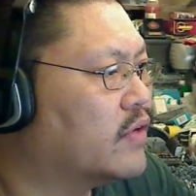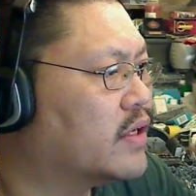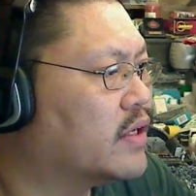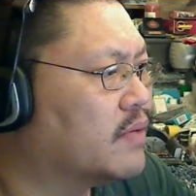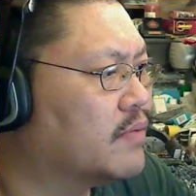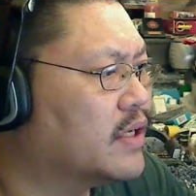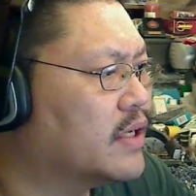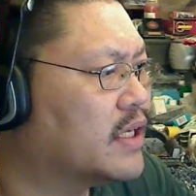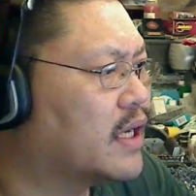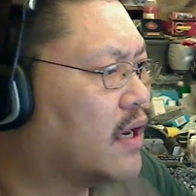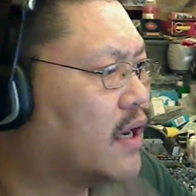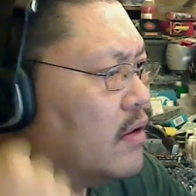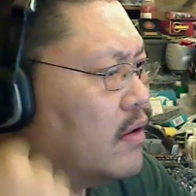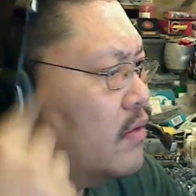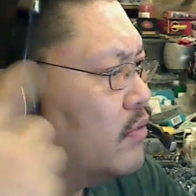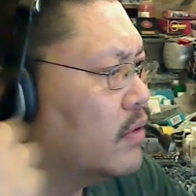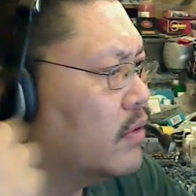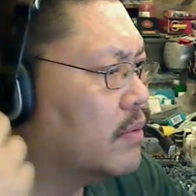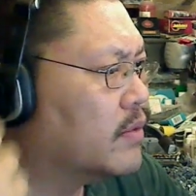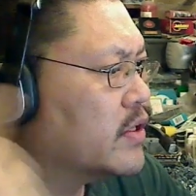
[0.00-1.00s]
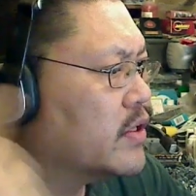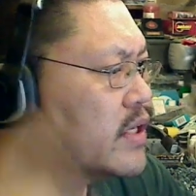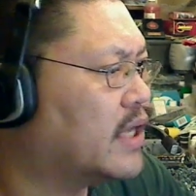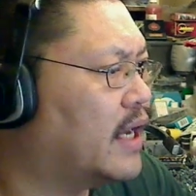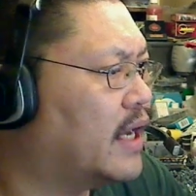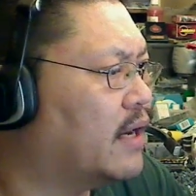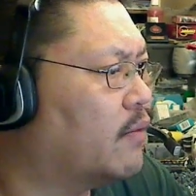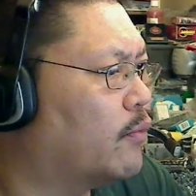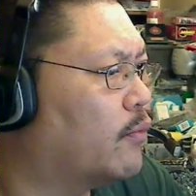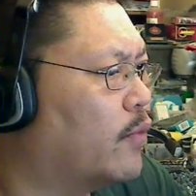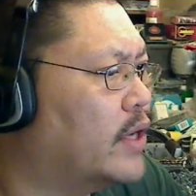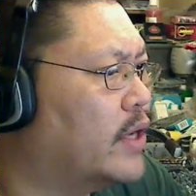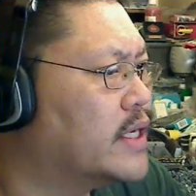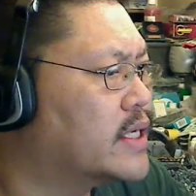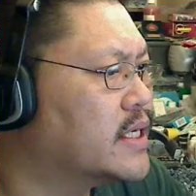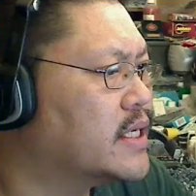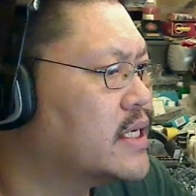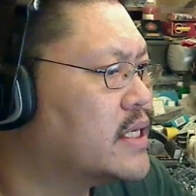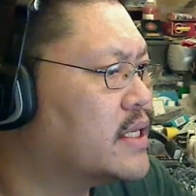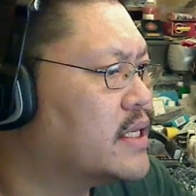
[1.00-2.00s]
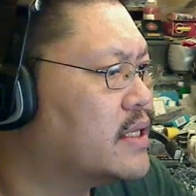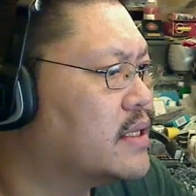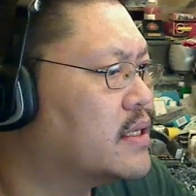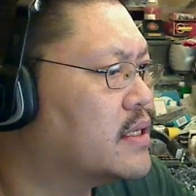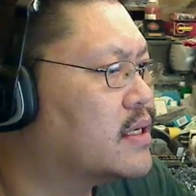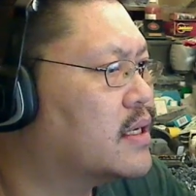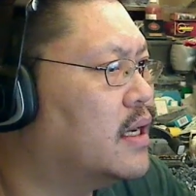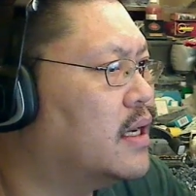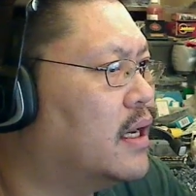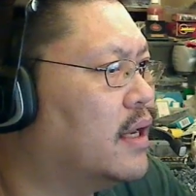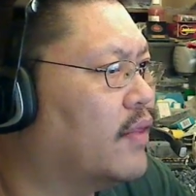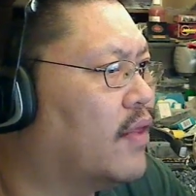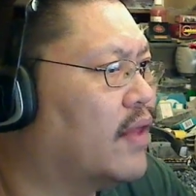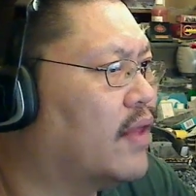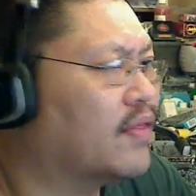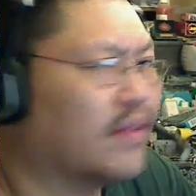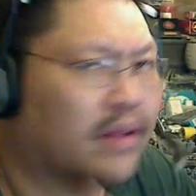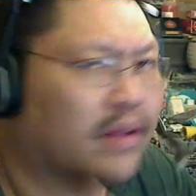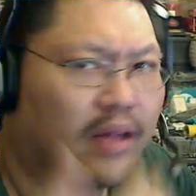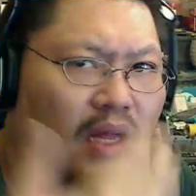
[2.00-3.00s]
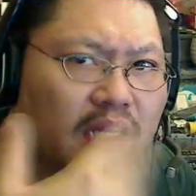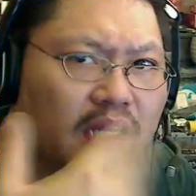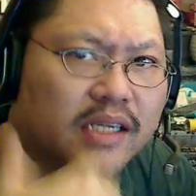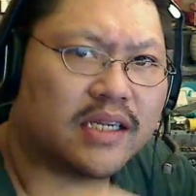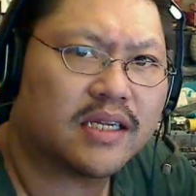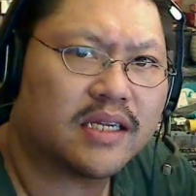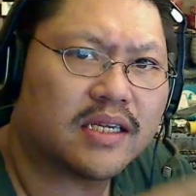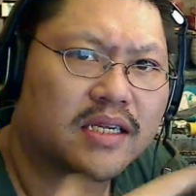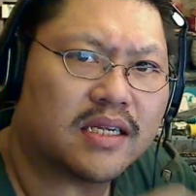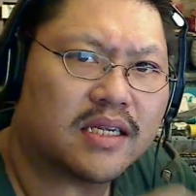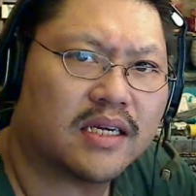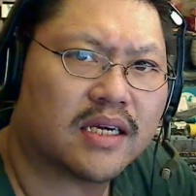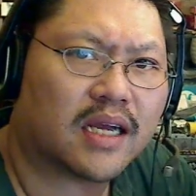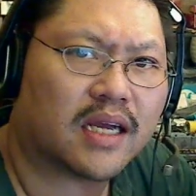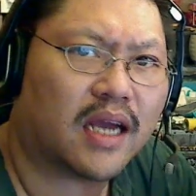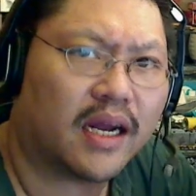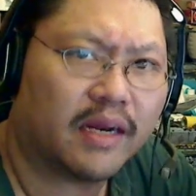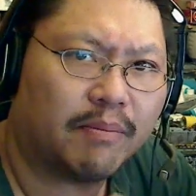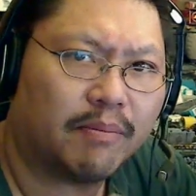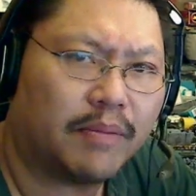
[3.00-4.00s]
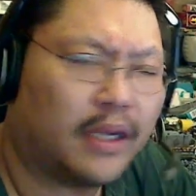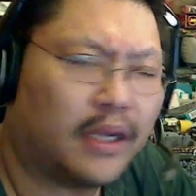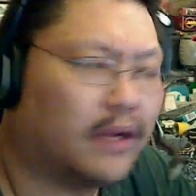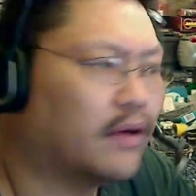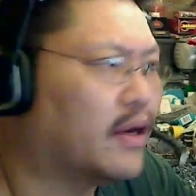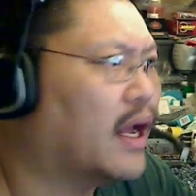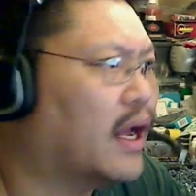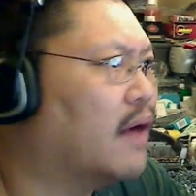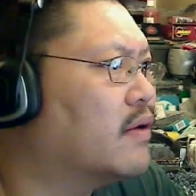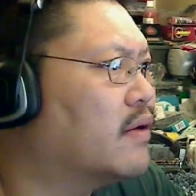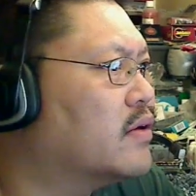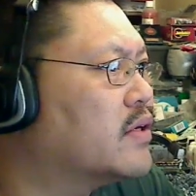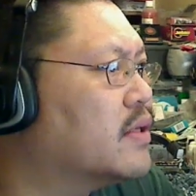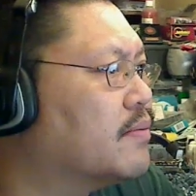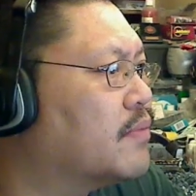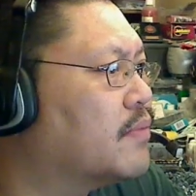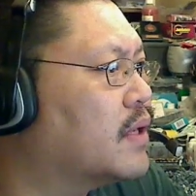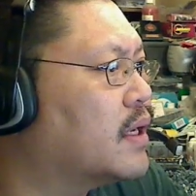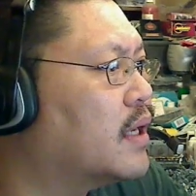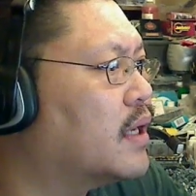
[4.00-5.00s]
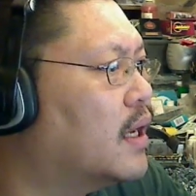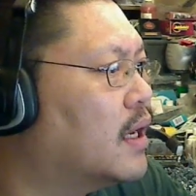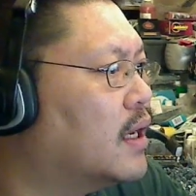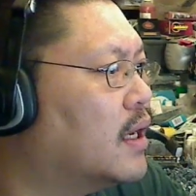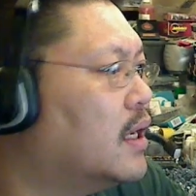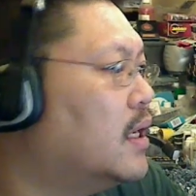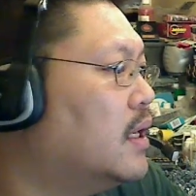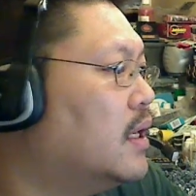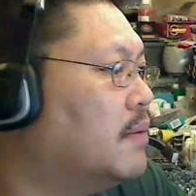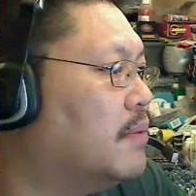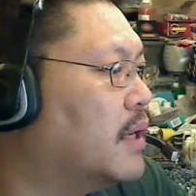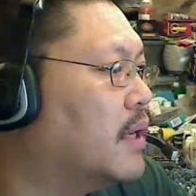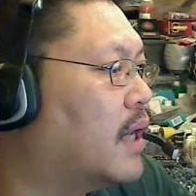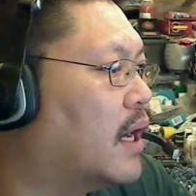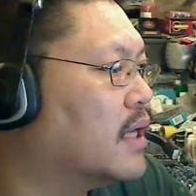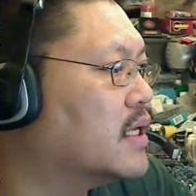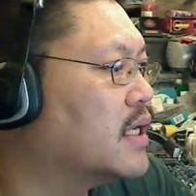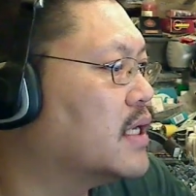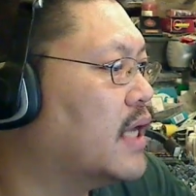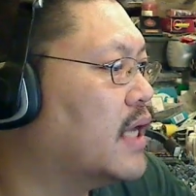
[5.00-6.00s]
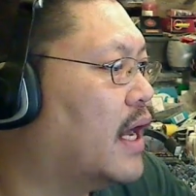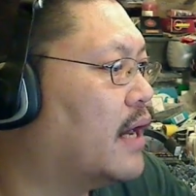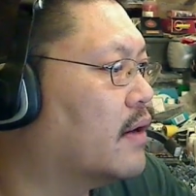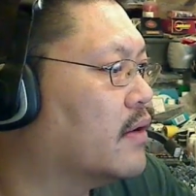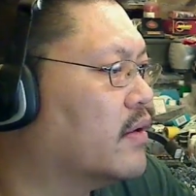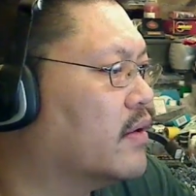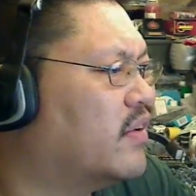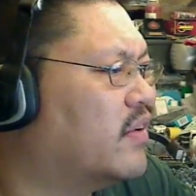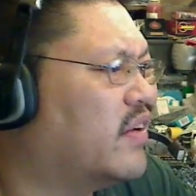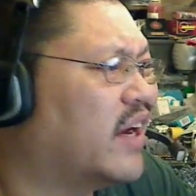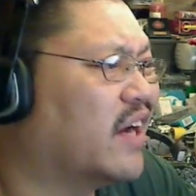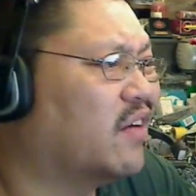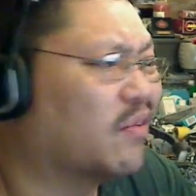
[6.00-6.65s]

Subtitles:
For some reason I heard rumors that it wasn't, that the license kind of petered out or something. But honestly, I don't know.